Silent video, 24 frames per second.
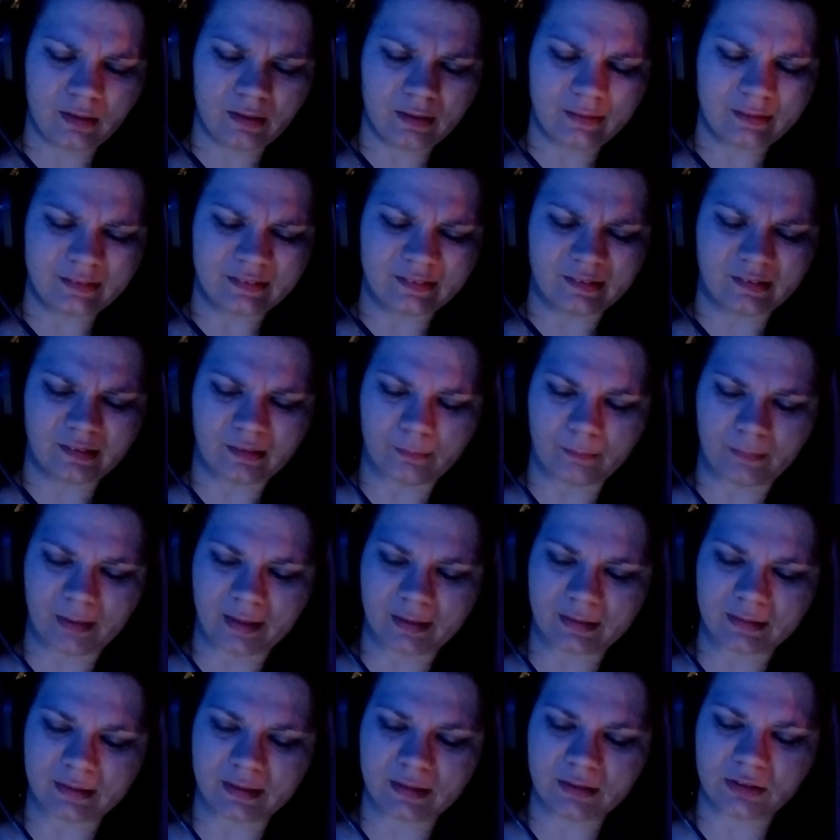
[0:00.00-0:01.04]
It didn't
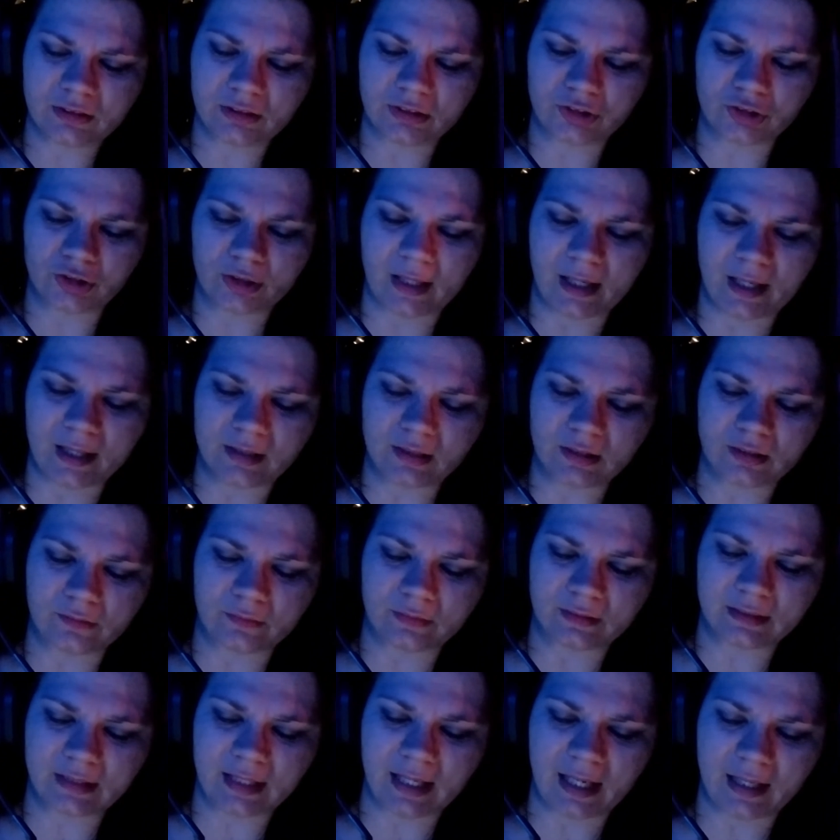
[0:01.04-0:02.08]
make sense to try to
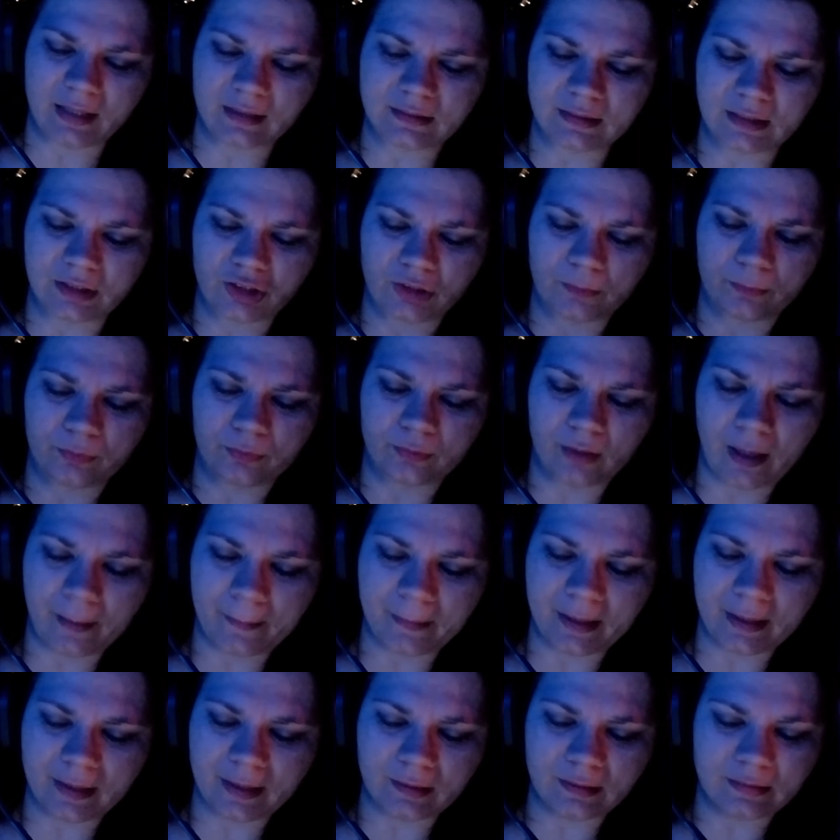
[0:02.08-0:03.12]
attack such a
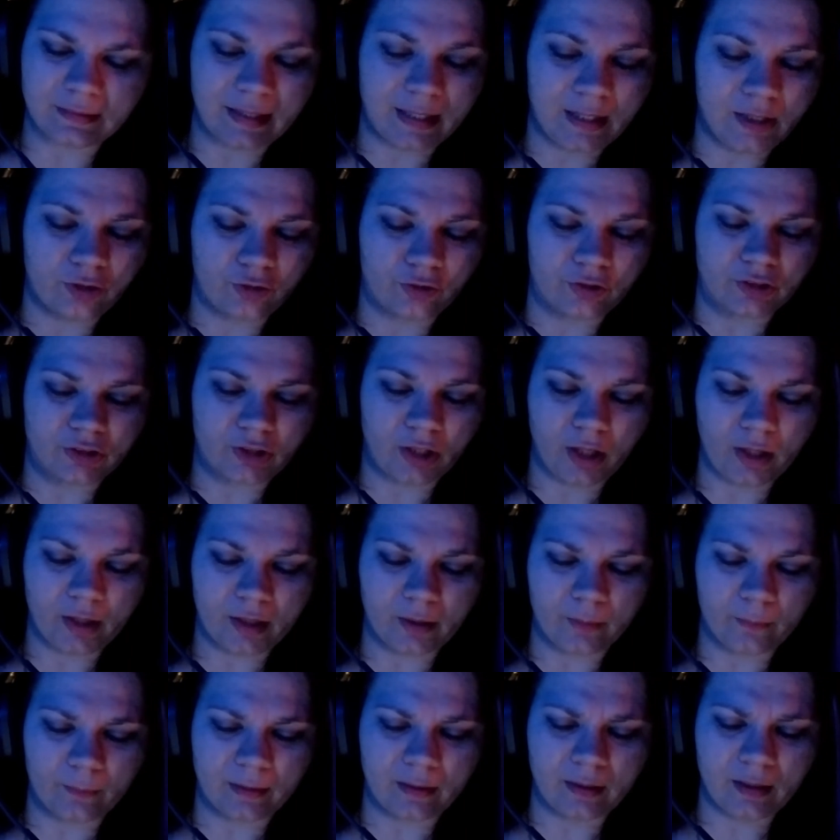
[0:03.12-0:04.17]
prominent, dangerous
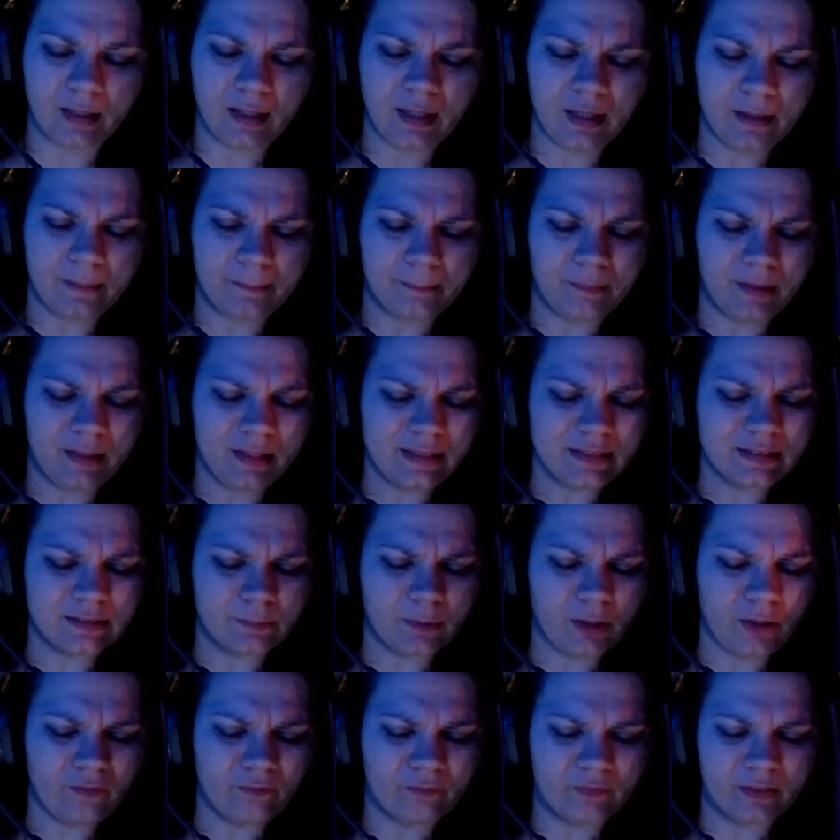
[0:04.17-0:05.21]
target when many
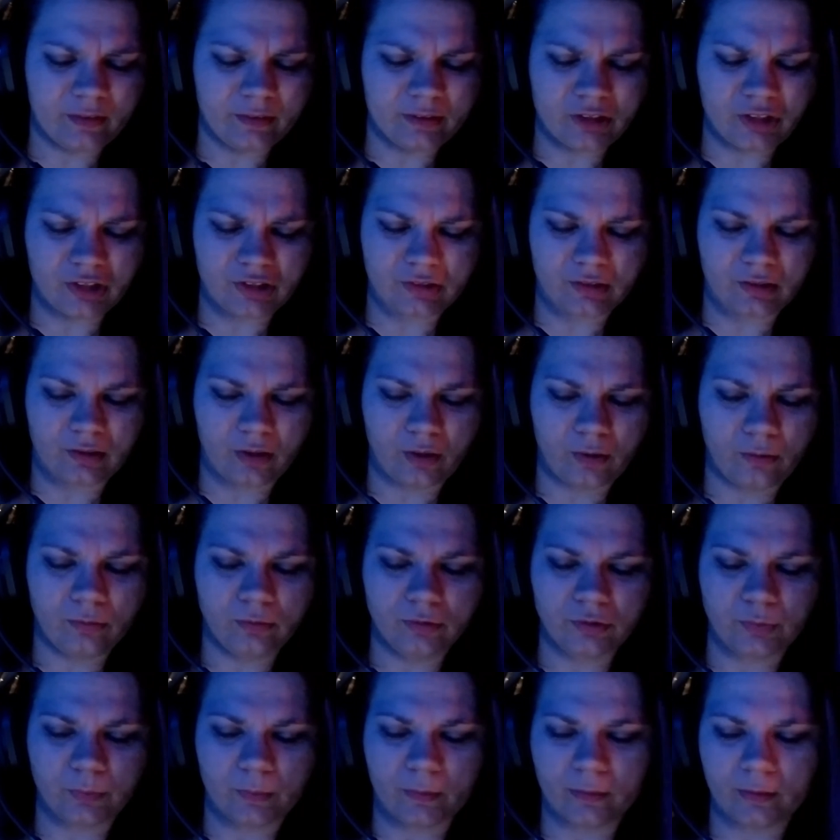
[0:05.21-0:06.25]
small villages and
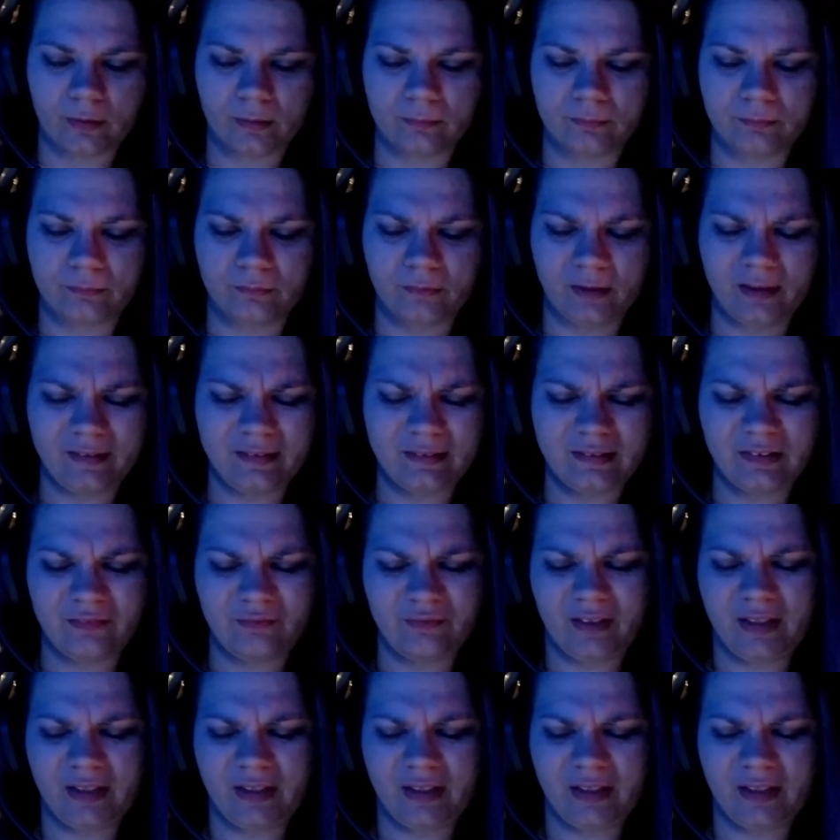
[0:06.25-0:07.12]
holds were relatively